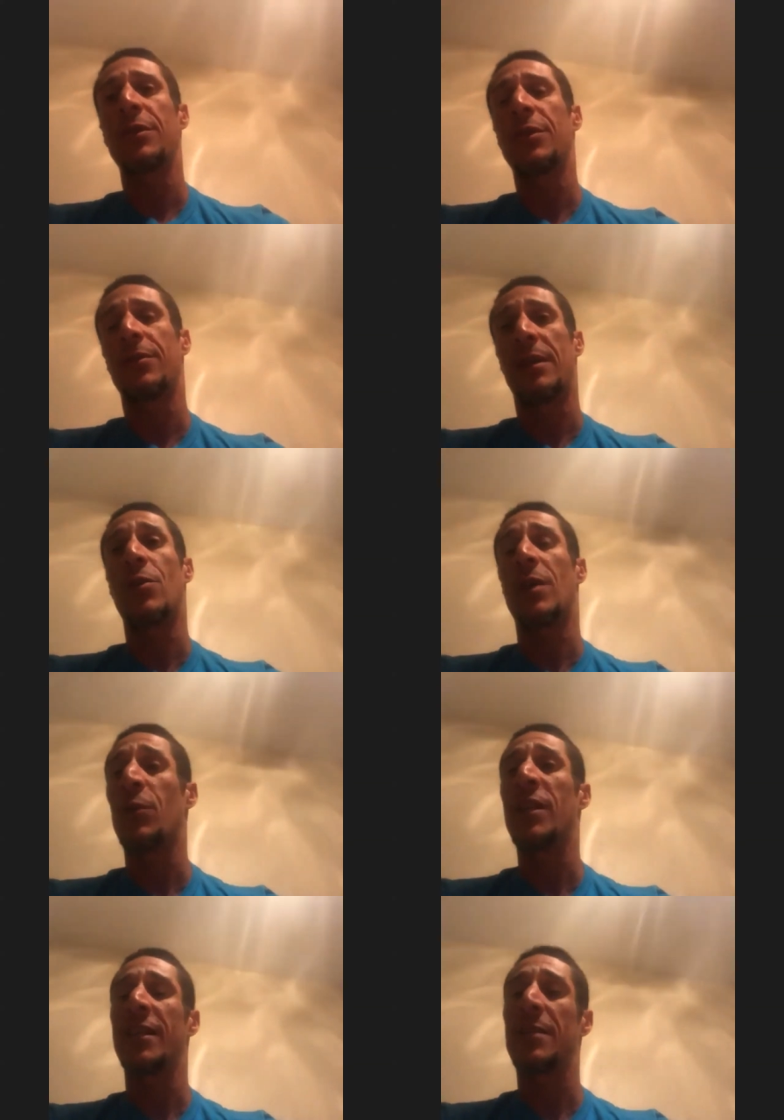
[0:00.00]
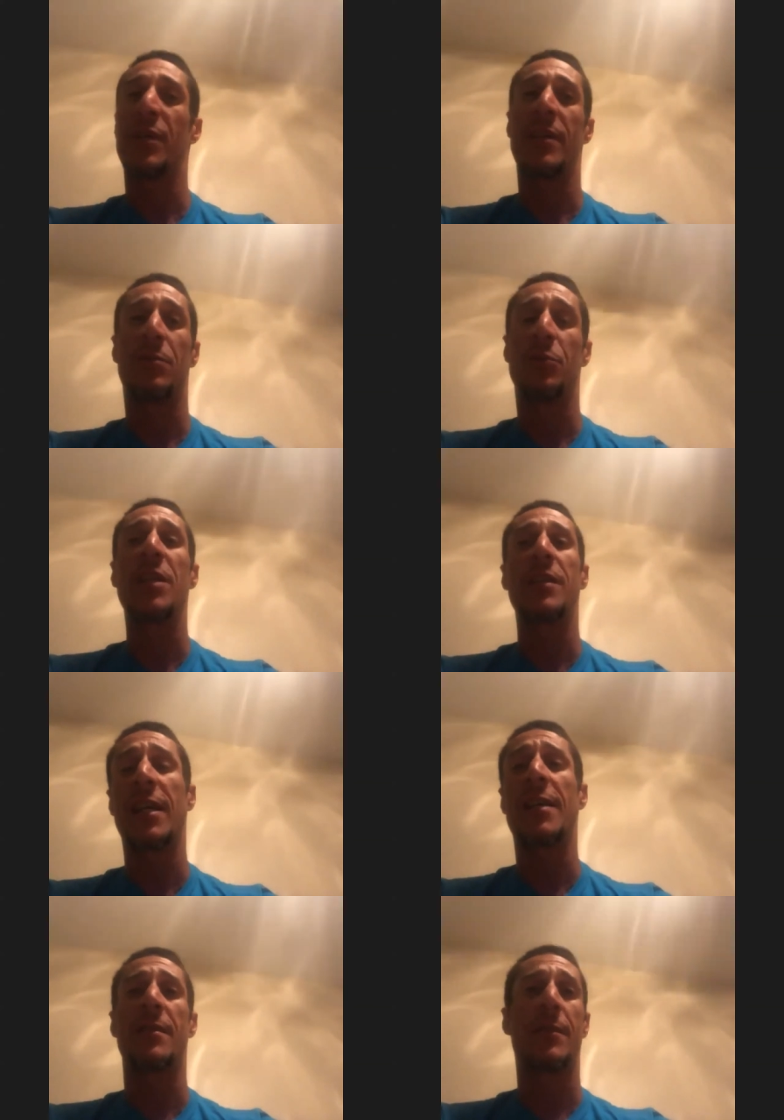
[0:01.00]
You know, oh, I want to get better on running. I
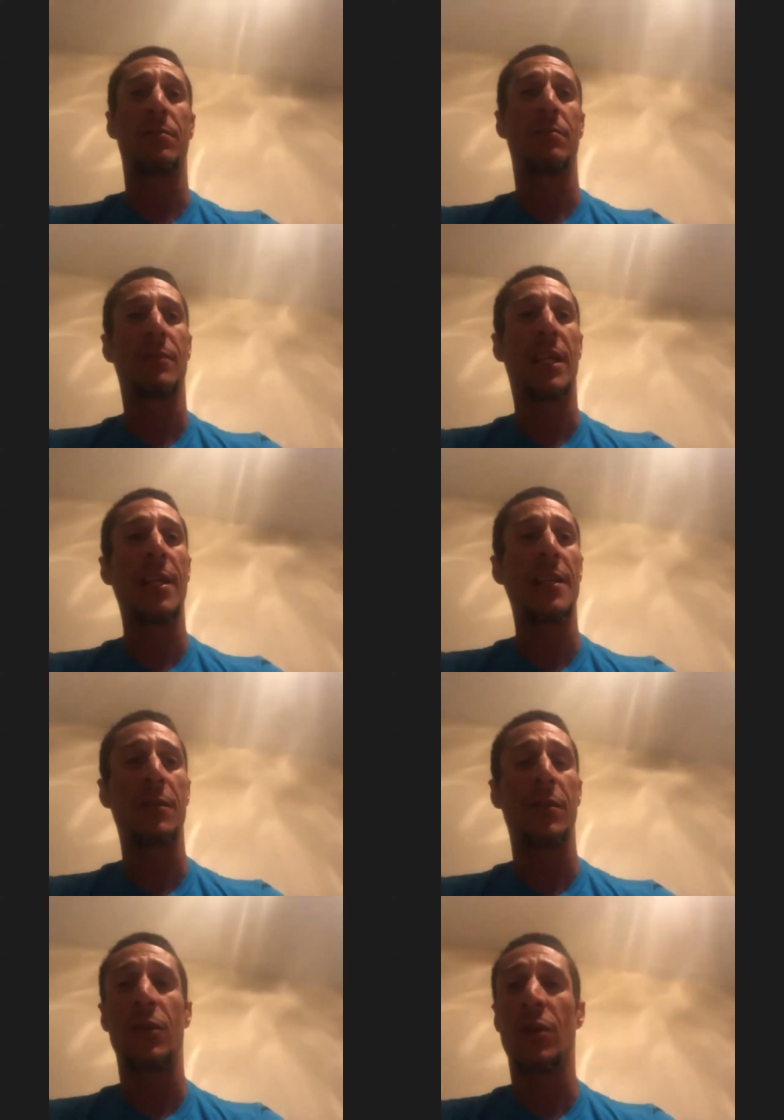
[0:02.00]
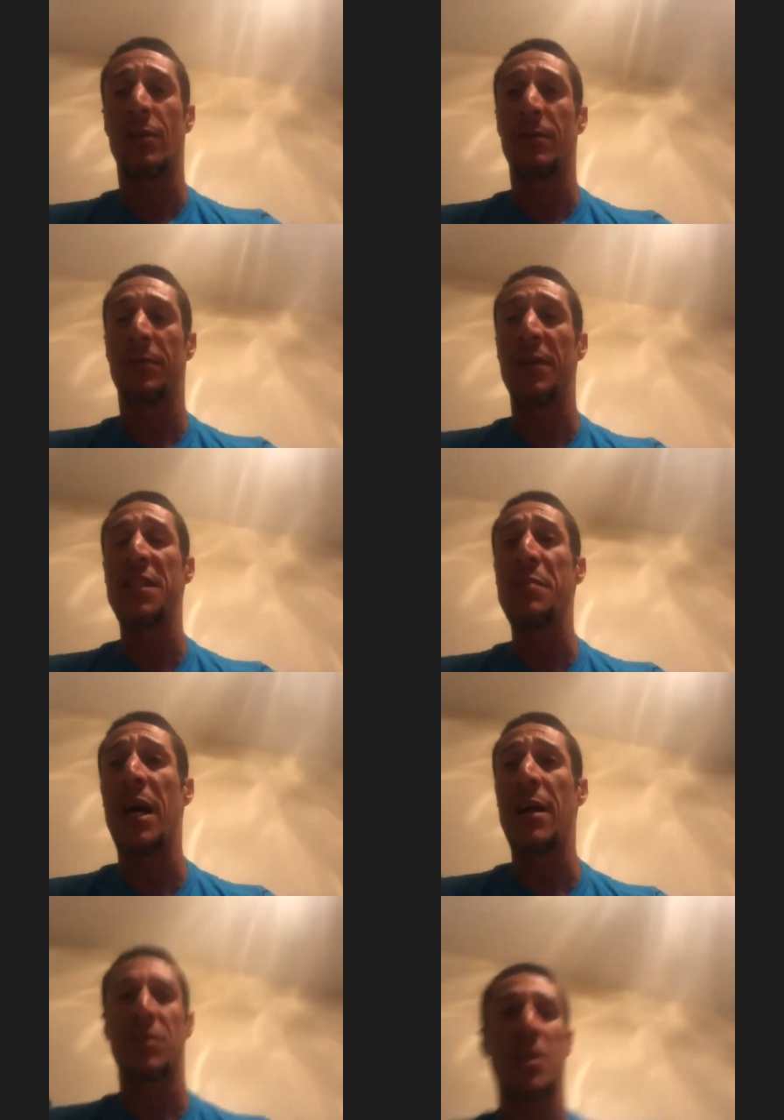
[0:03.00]
gotta go 50
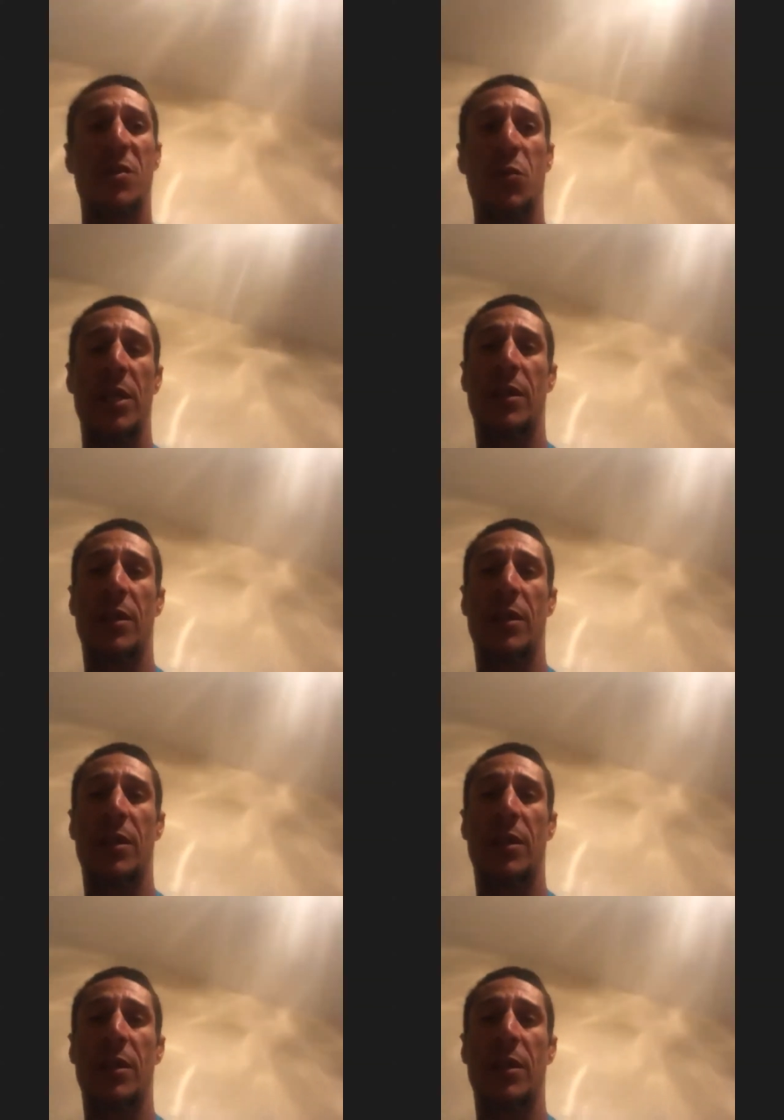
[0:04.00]
miles every week.